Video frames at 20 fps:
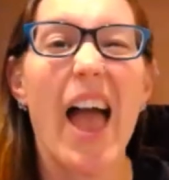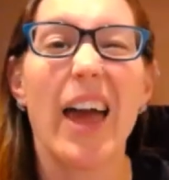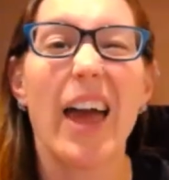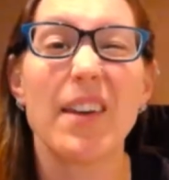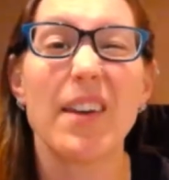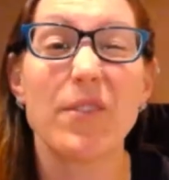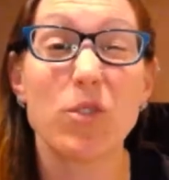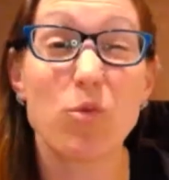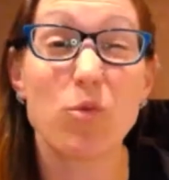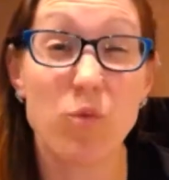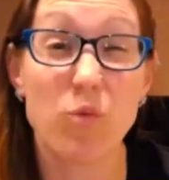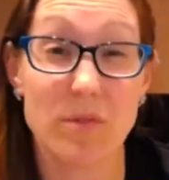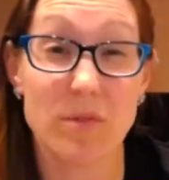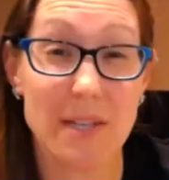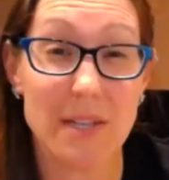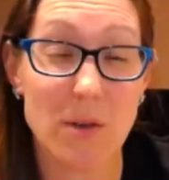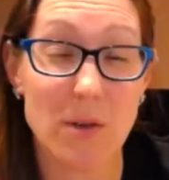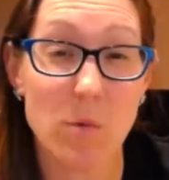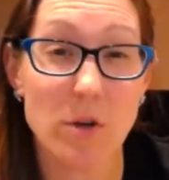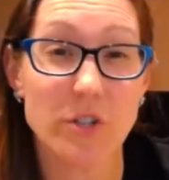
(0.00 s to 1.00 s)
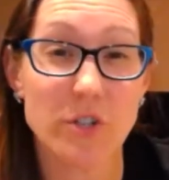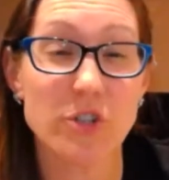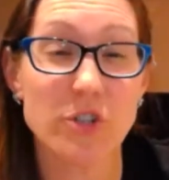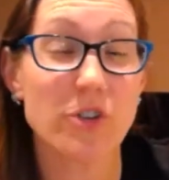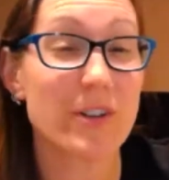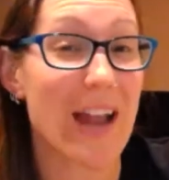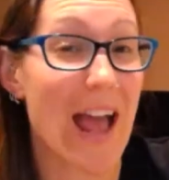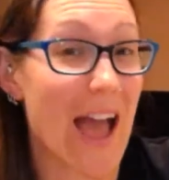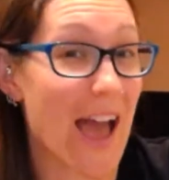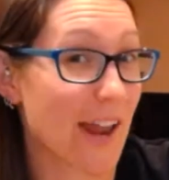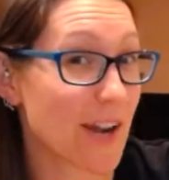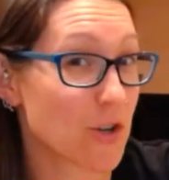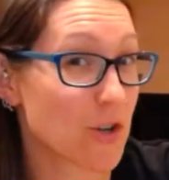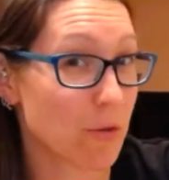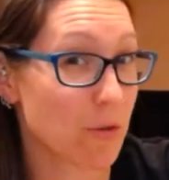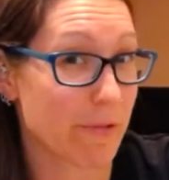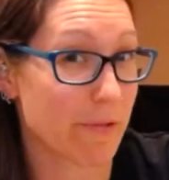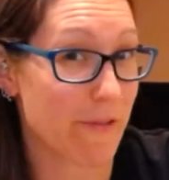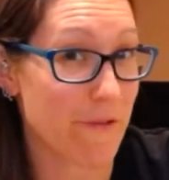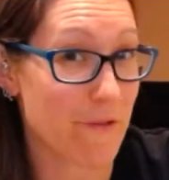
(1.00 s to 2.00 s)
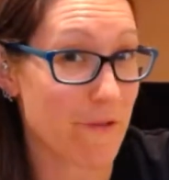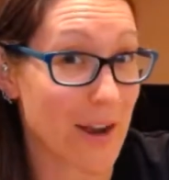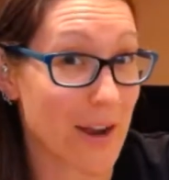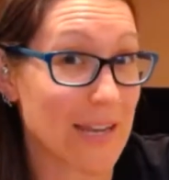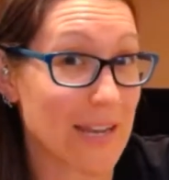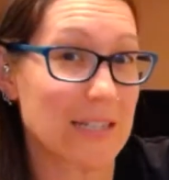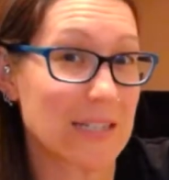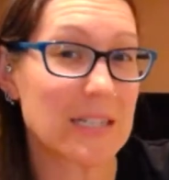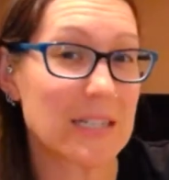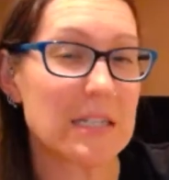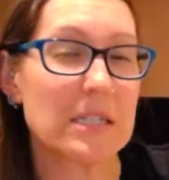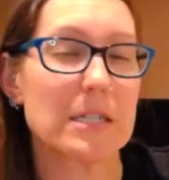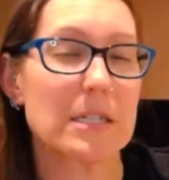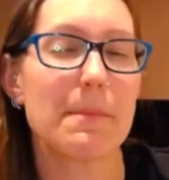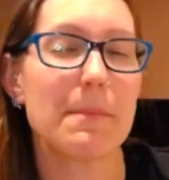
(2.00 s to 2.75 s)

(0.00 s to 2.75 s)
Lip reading: And if you really want to, you can add a drop of frankincense